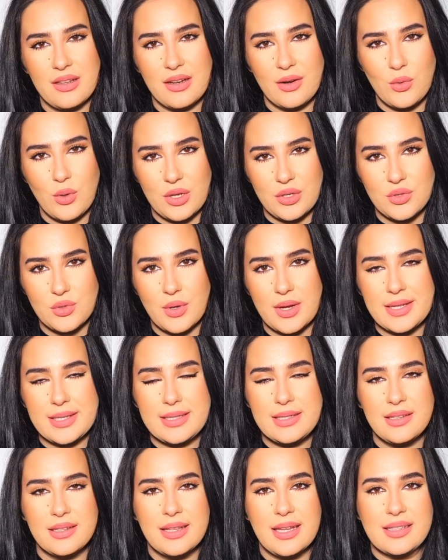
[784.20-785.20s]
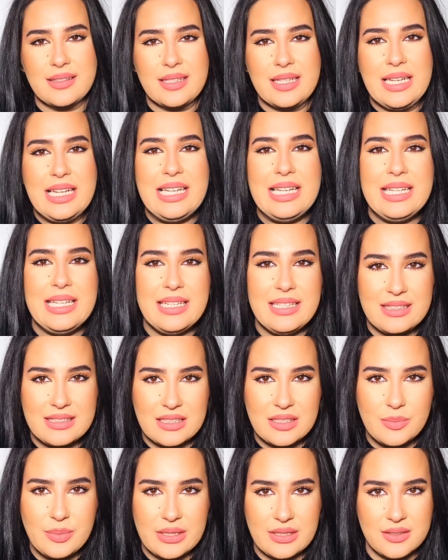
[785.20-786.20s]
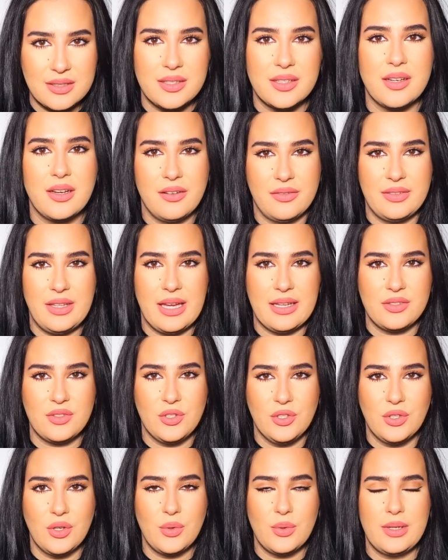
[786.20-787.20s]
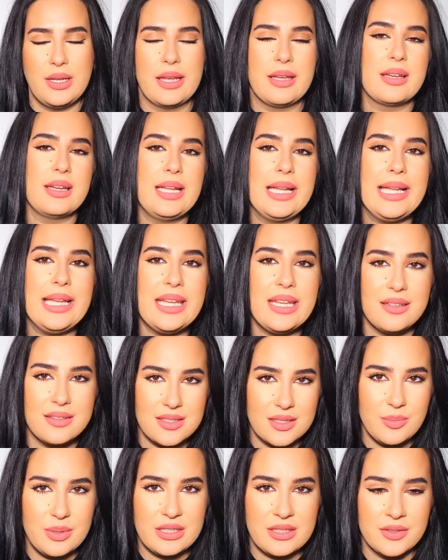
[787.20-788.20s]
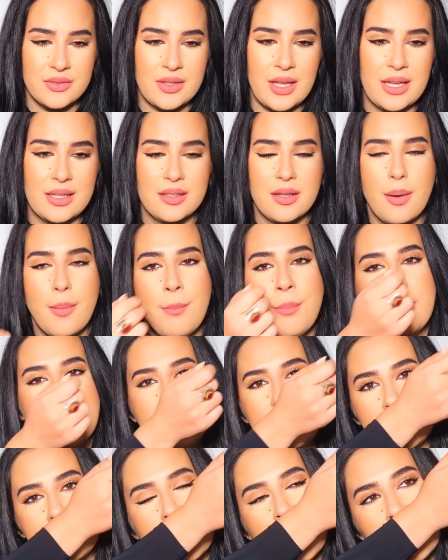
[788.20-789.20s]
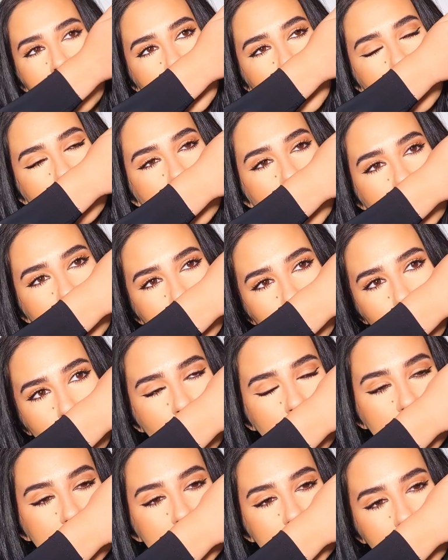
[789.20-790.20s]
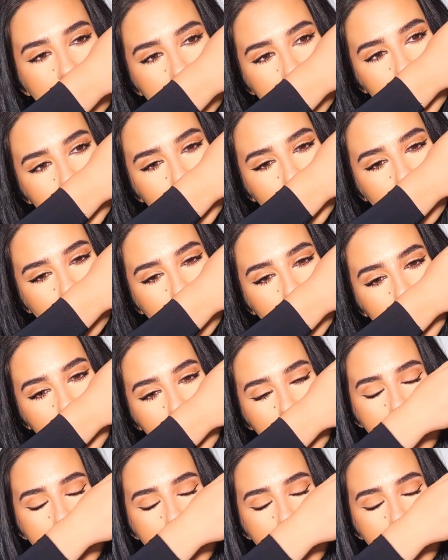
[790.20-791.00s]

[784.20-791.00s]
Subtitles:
Grant you, I still get a little bit of that, you know, like a little bit of that, but nothing like it was last year.